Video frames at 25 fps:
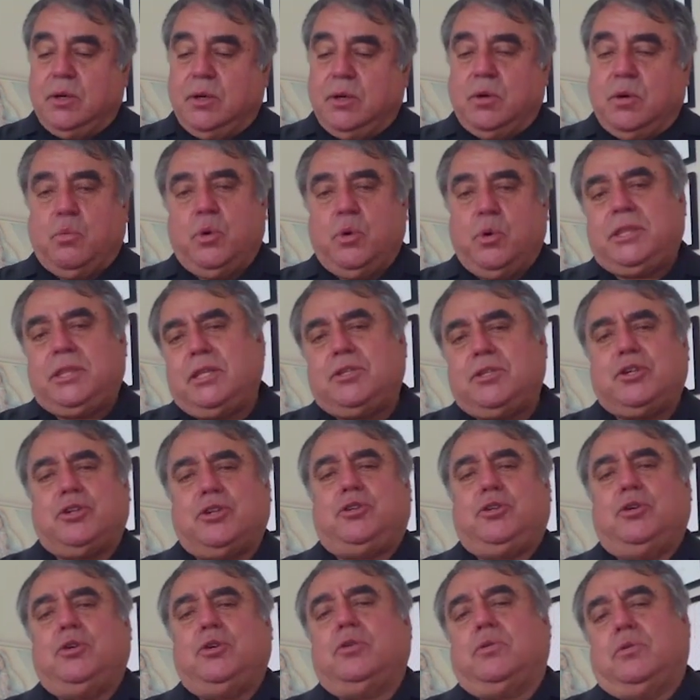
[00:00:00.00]
what did
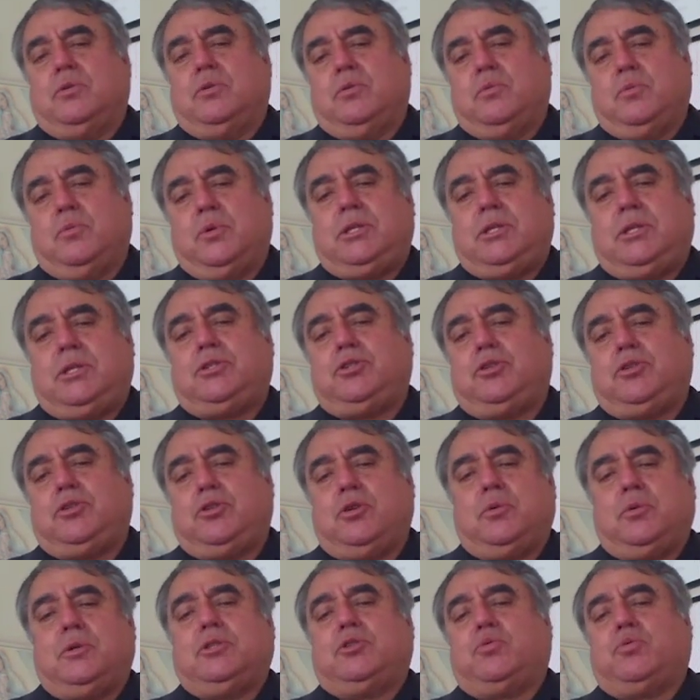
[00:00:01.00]
you do? What did you
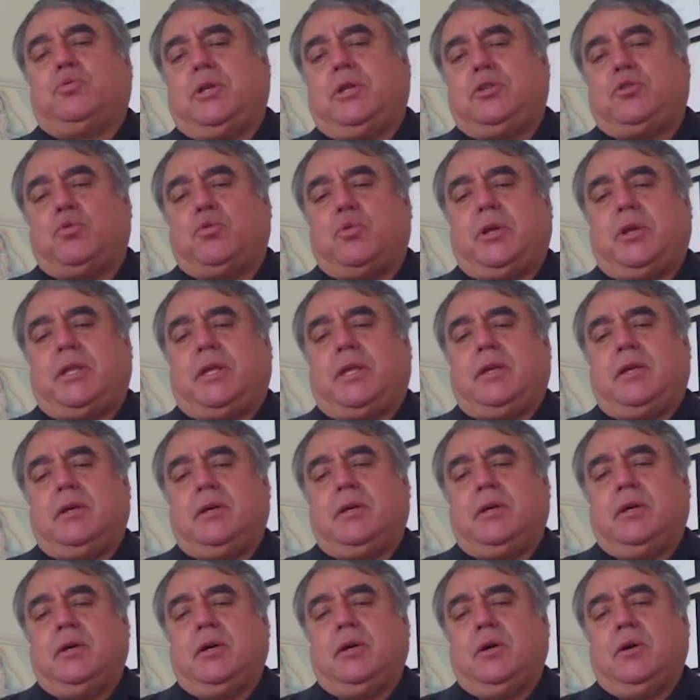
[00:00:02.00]
do in 2020?
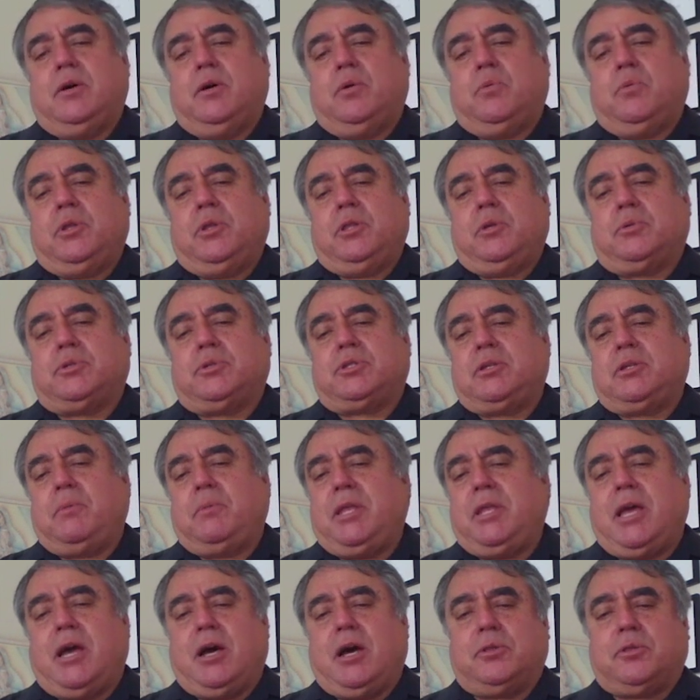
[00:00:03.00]
When there was
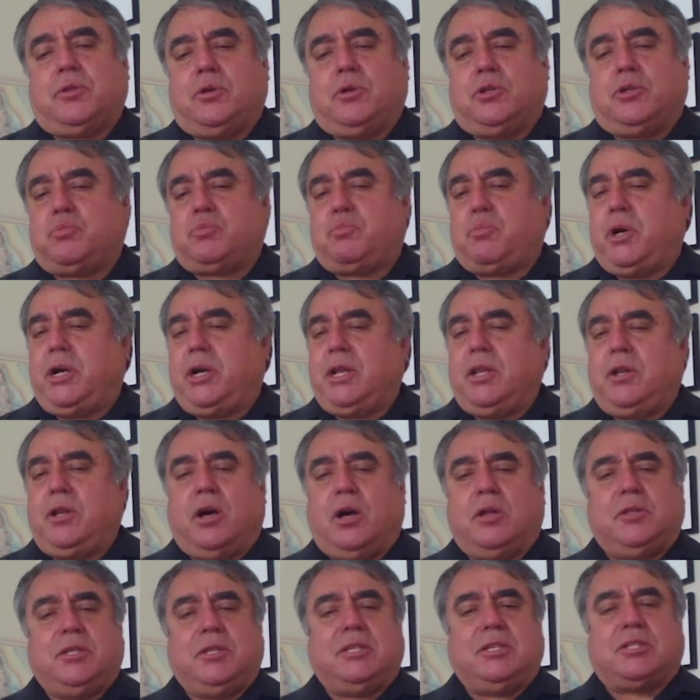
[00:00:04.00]
somebody out there spreading
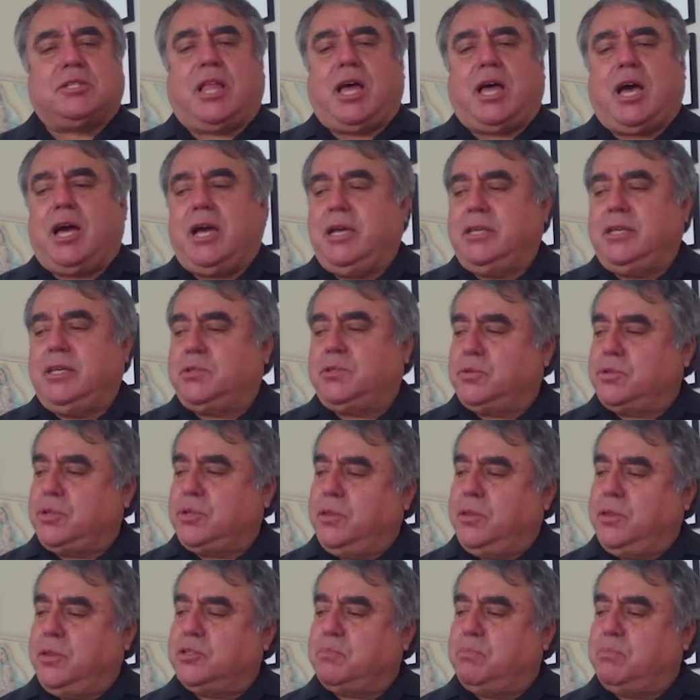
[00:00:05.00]
all these lies with
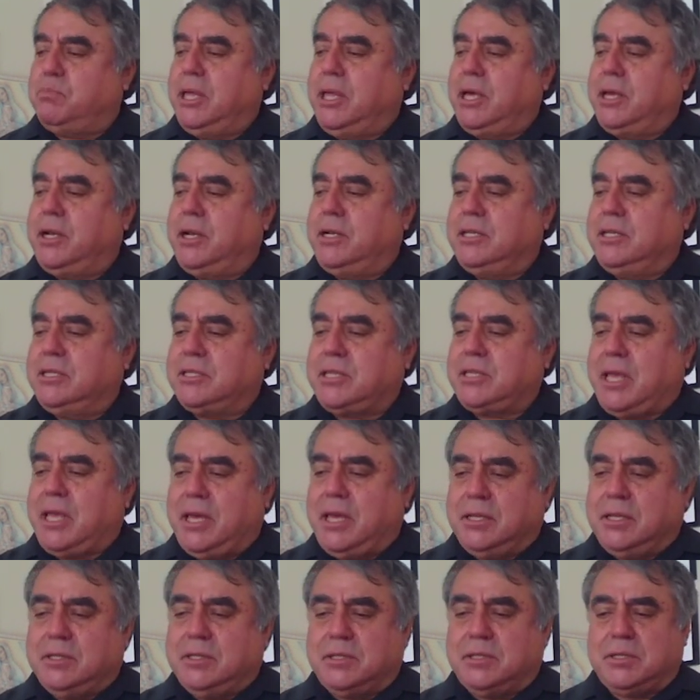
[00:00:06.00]
all this blood on his
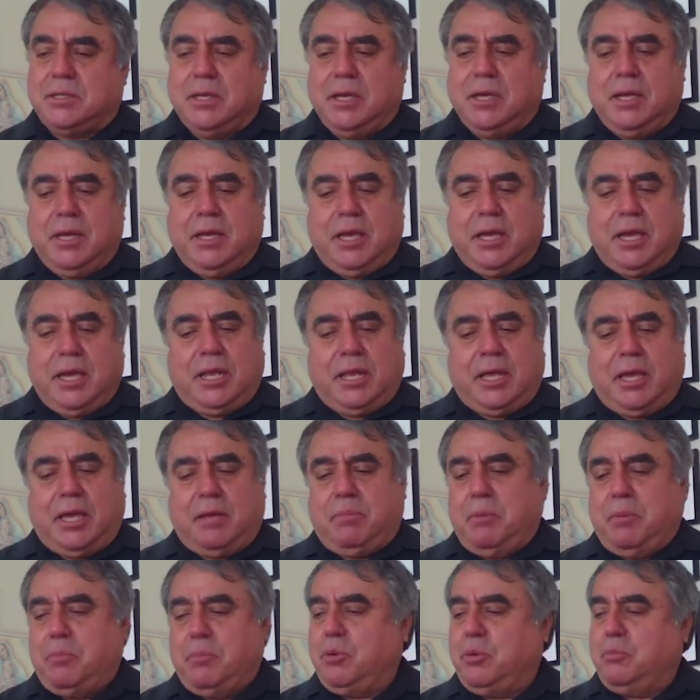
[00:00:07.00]
hands and
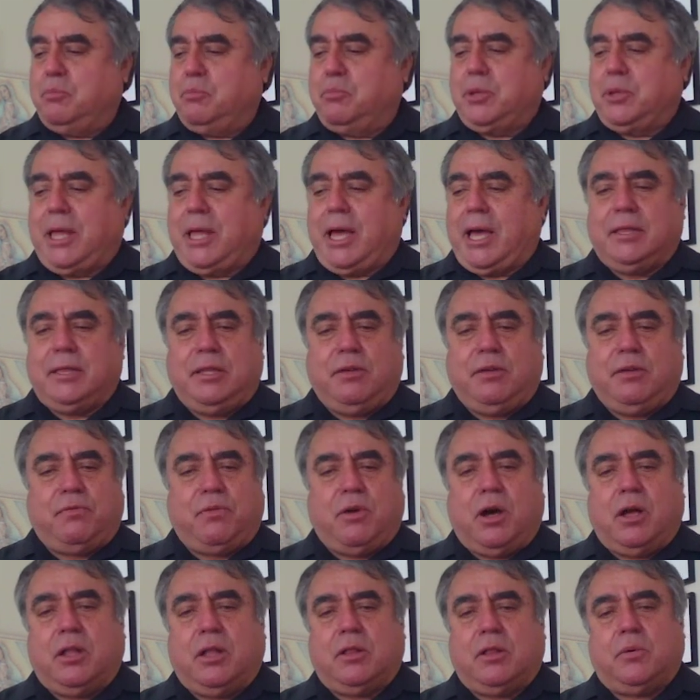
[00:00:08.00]
people blindly
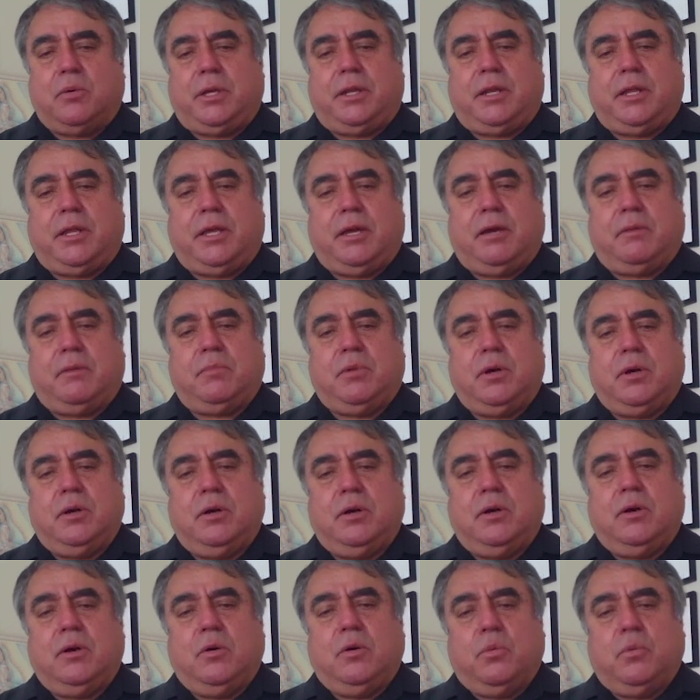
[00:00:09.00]
following him,
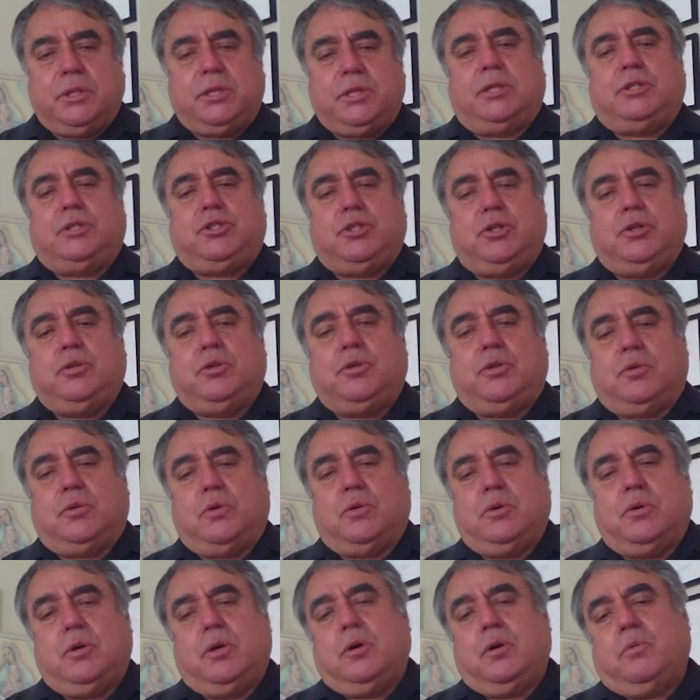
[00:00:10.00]
what did you do?
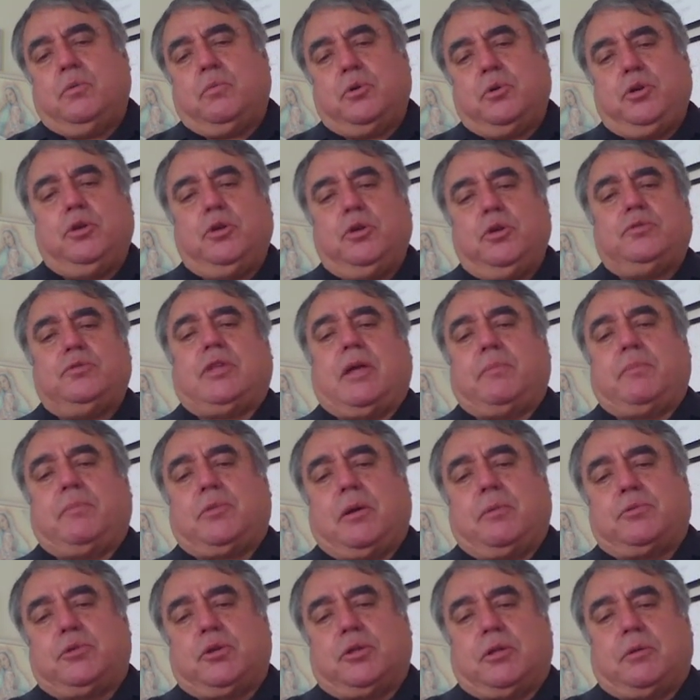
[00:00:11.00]
Well, you
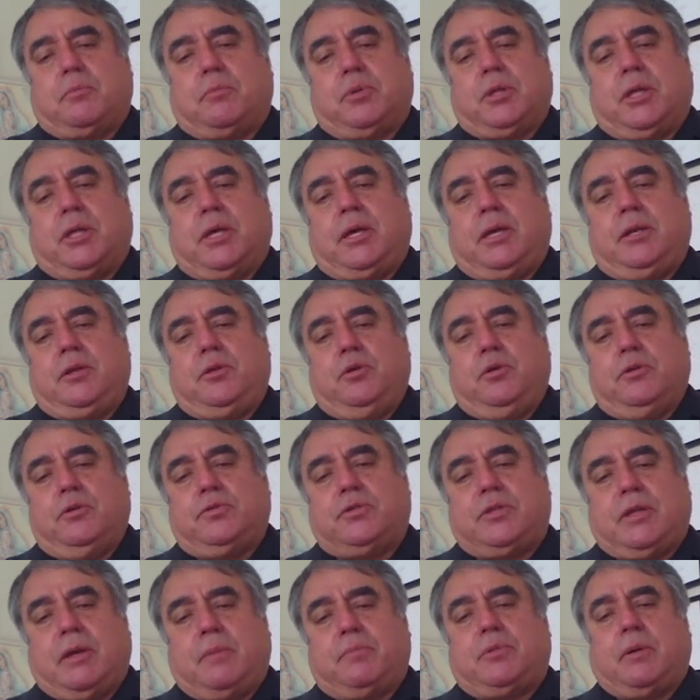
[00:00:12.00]
stepped up to the plate. You
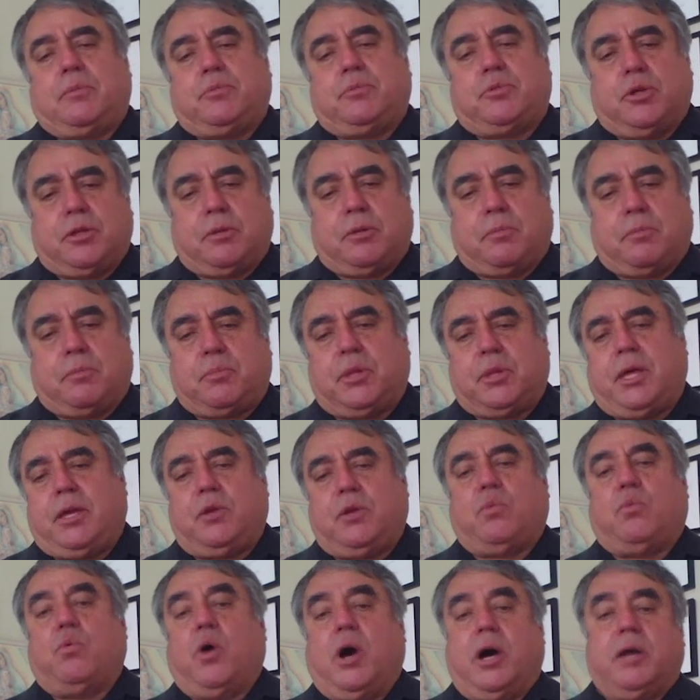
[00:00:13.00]
stepped up to the
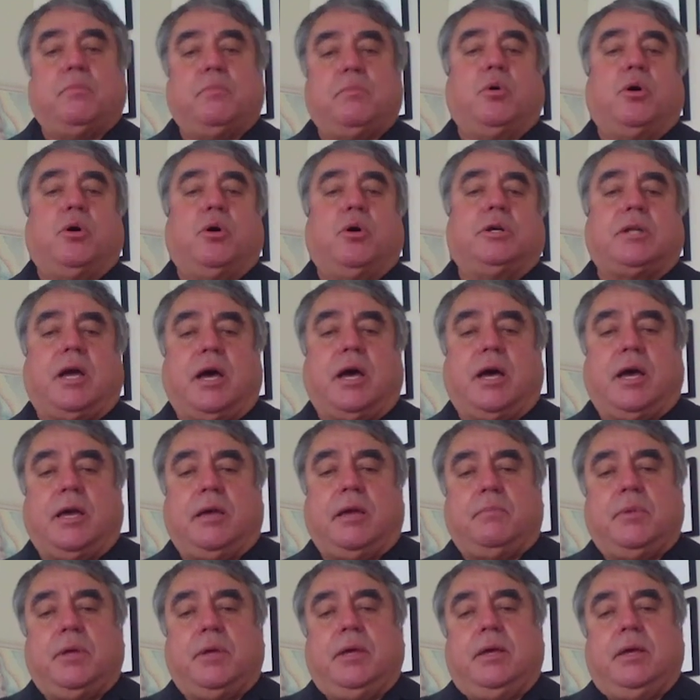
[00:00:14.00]
plate one more time,